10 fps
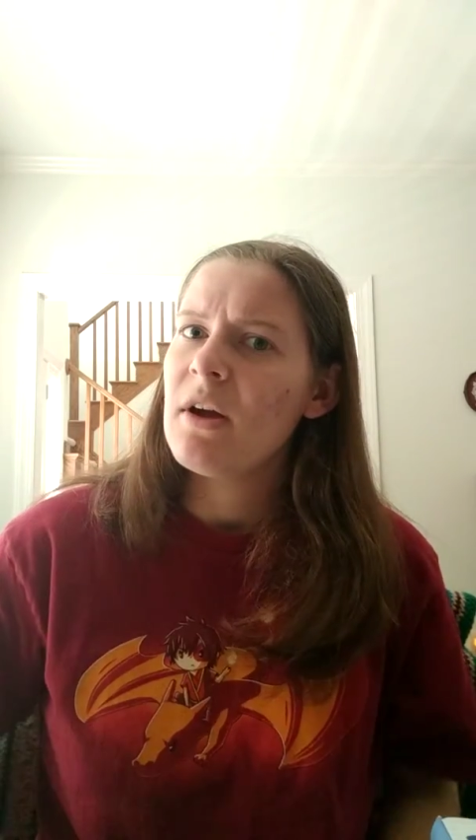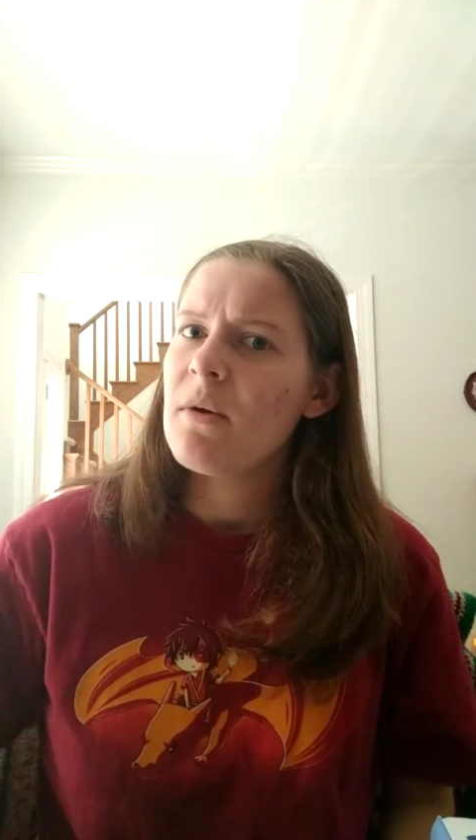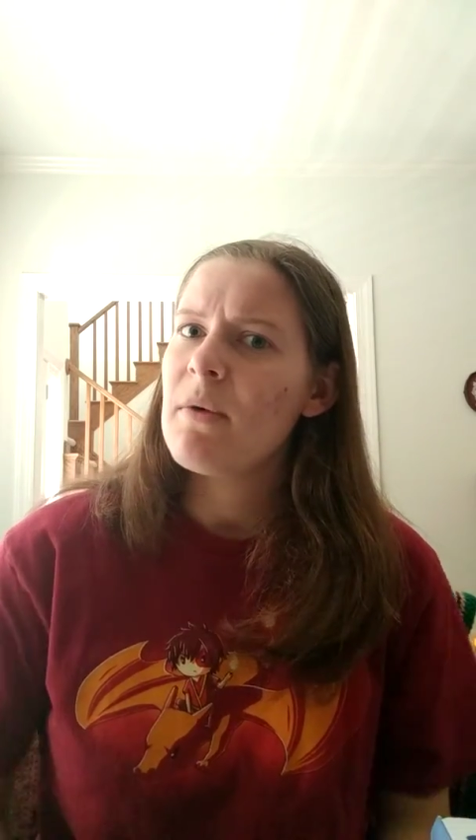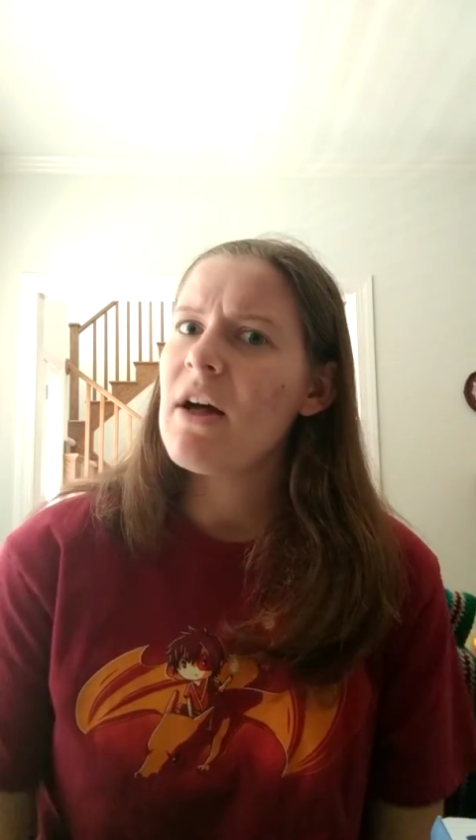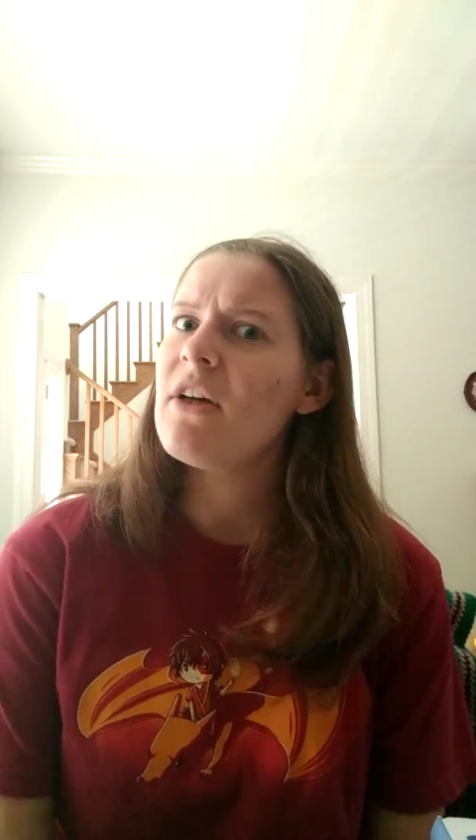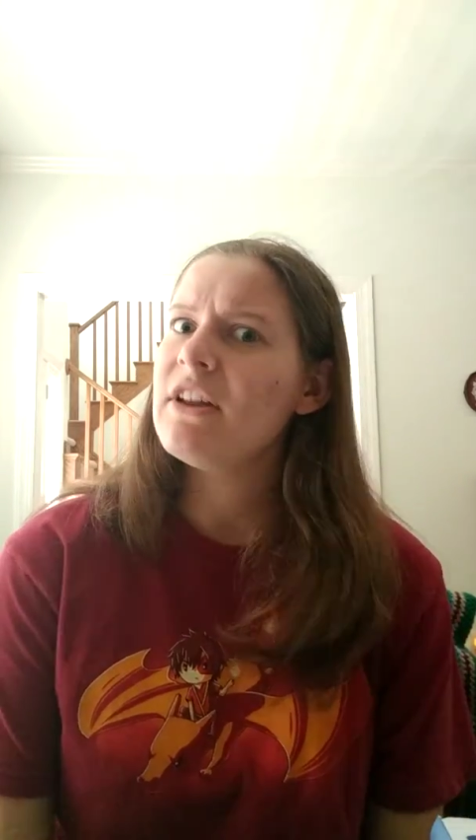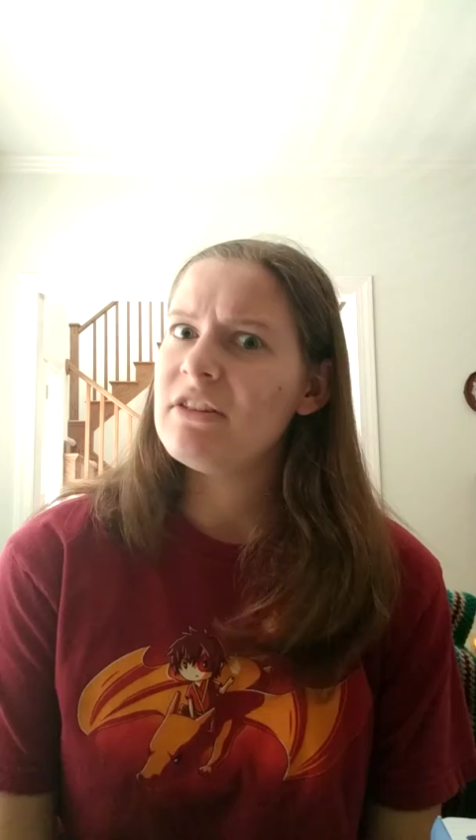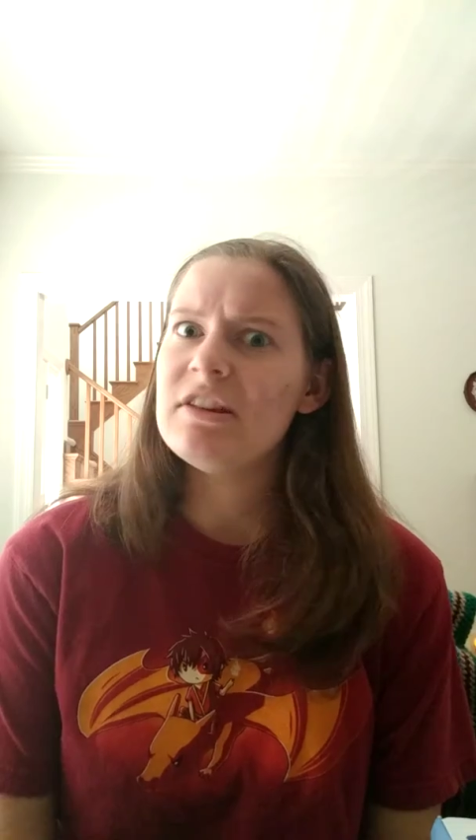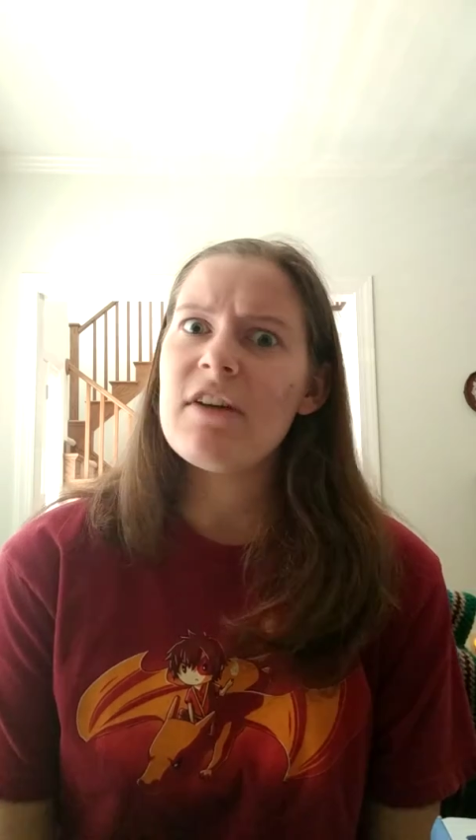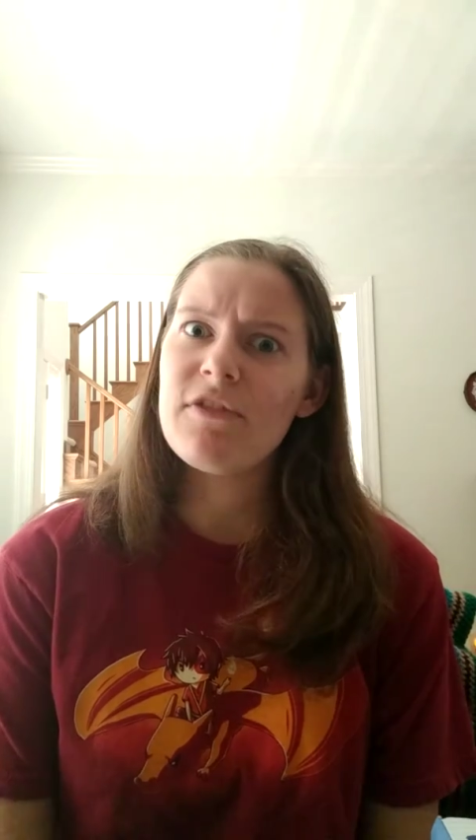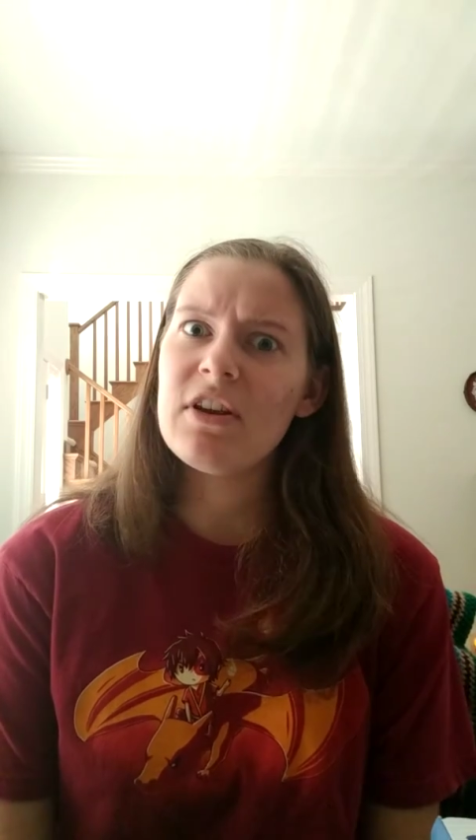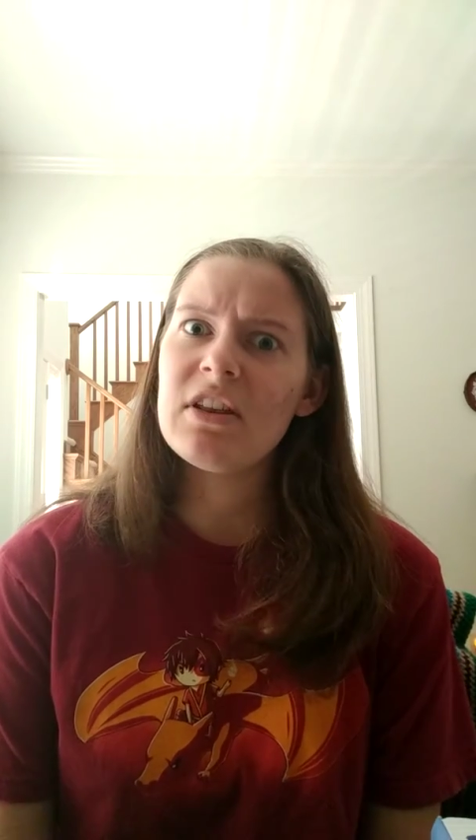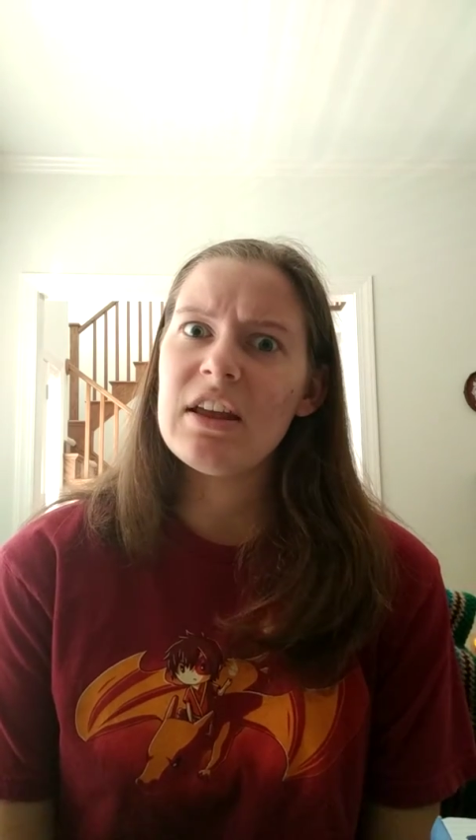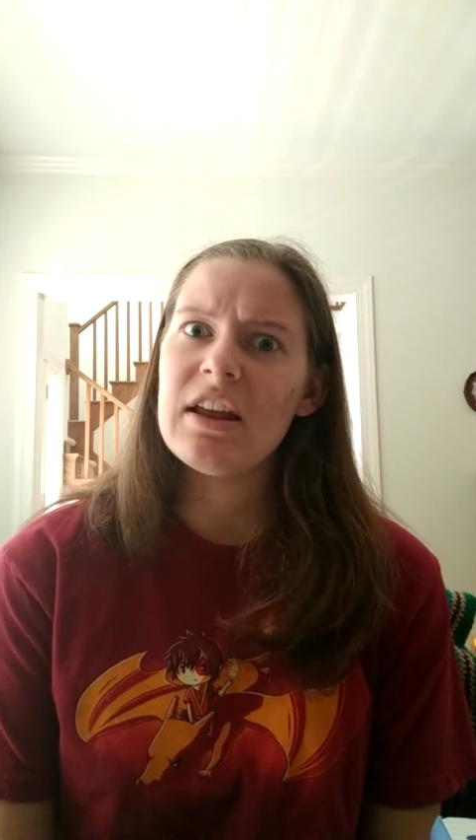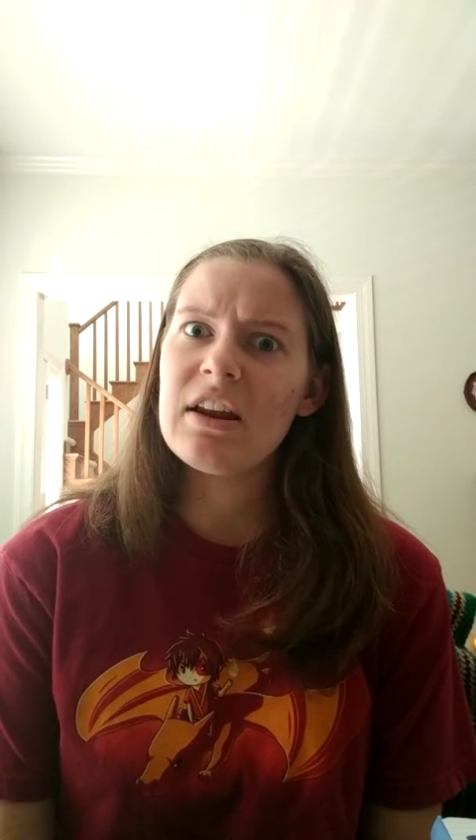Well, it's
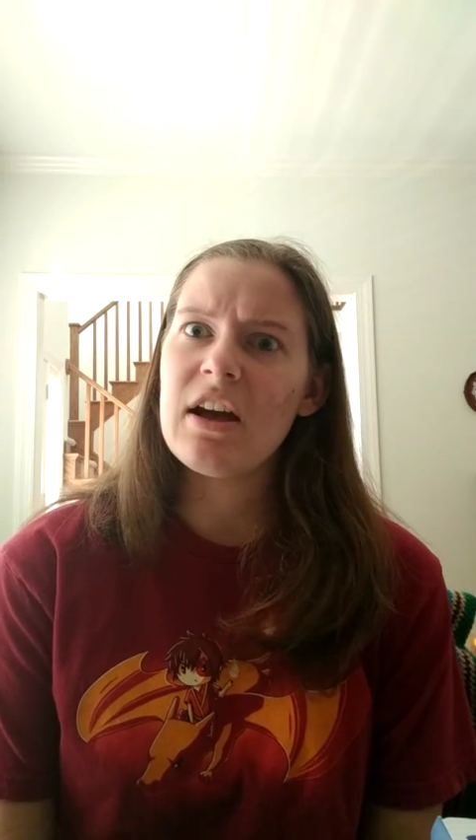definitely in